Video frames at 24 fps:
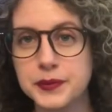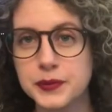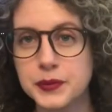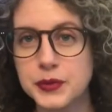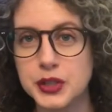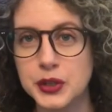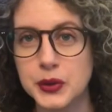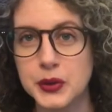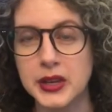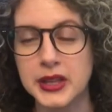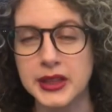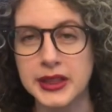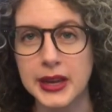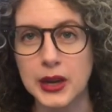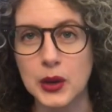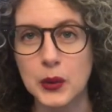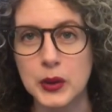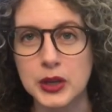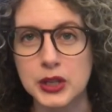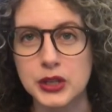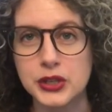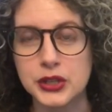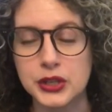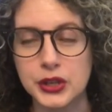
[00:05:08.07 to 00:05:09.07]
Do you get that
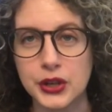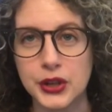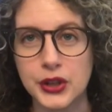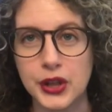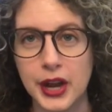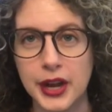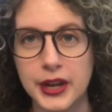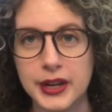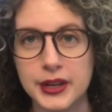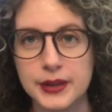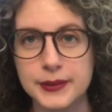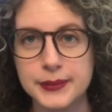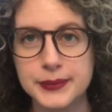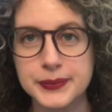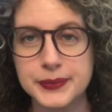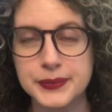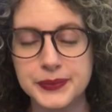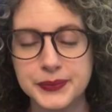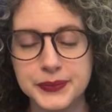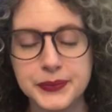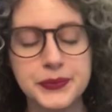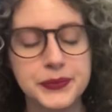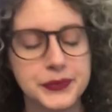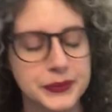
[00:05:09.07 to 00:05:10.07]
question a lot?
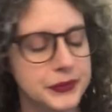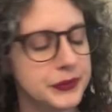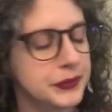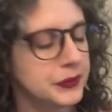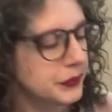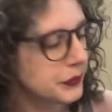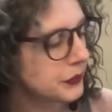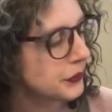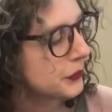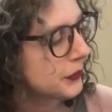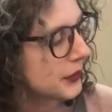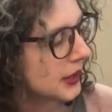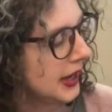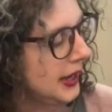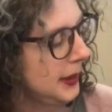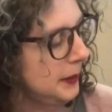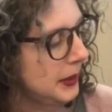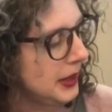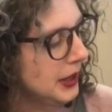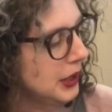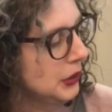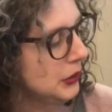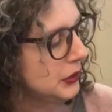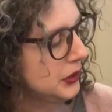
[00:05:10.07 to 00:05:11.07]
I
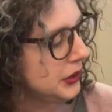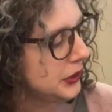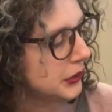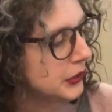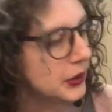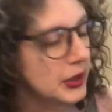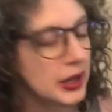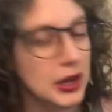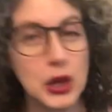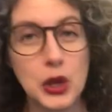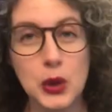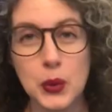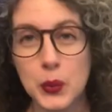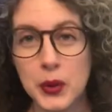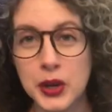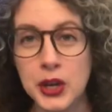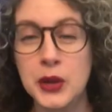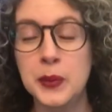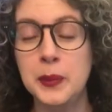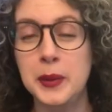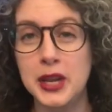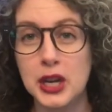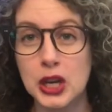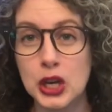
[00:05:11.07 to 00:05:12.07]
bet you do. When
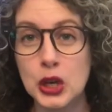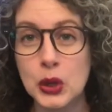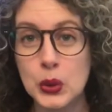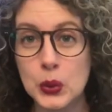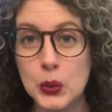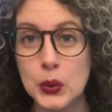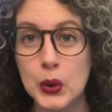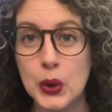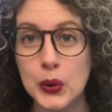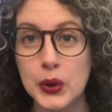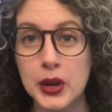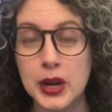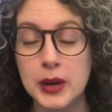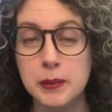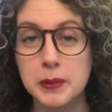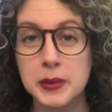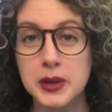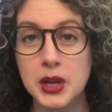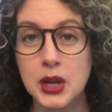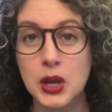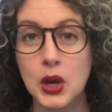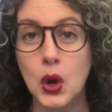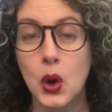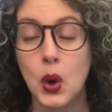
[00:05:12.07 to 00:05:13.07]
you meet a new grown-up
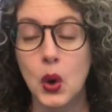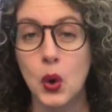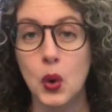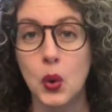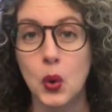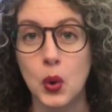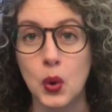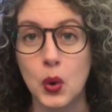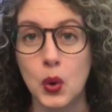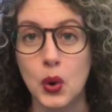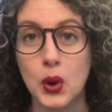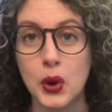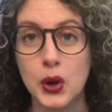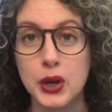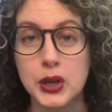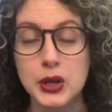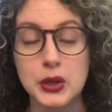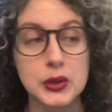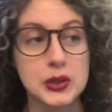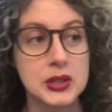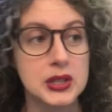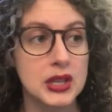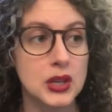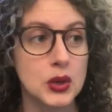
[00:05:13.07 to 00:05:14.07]
or you
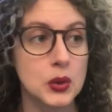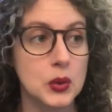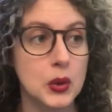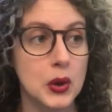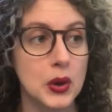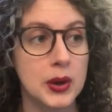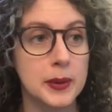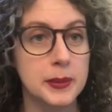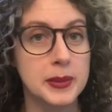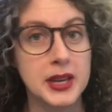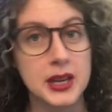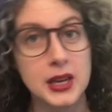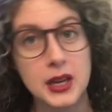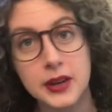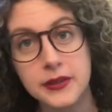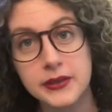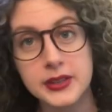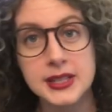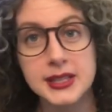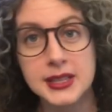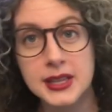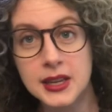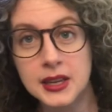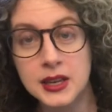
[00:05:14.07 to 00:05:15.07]
see a grown-up that you
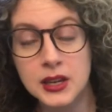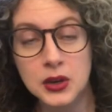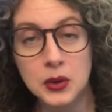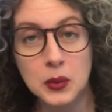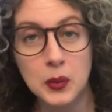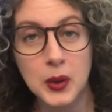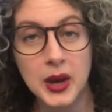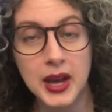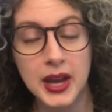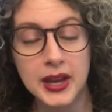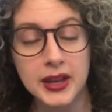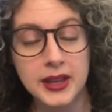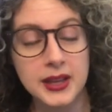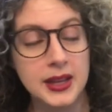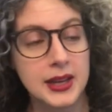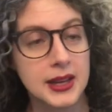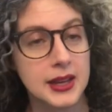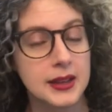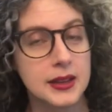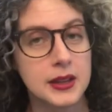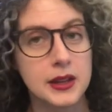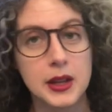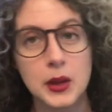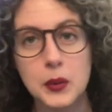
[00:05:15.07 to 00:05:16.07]
haven't seen in a while,
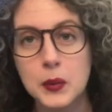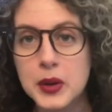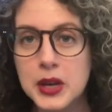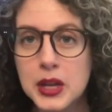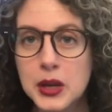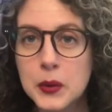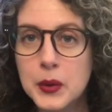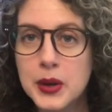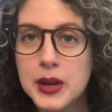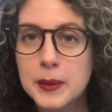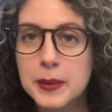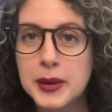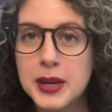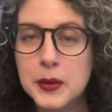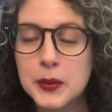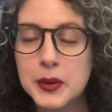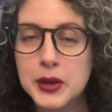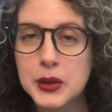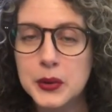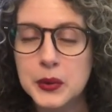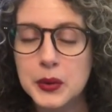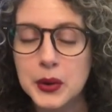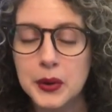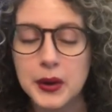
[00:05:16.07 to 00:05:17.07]
they're like, what do you want to be when
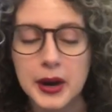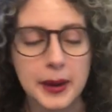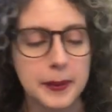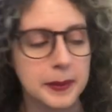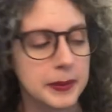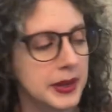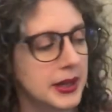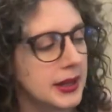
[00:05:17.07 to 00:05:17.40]
you grow up?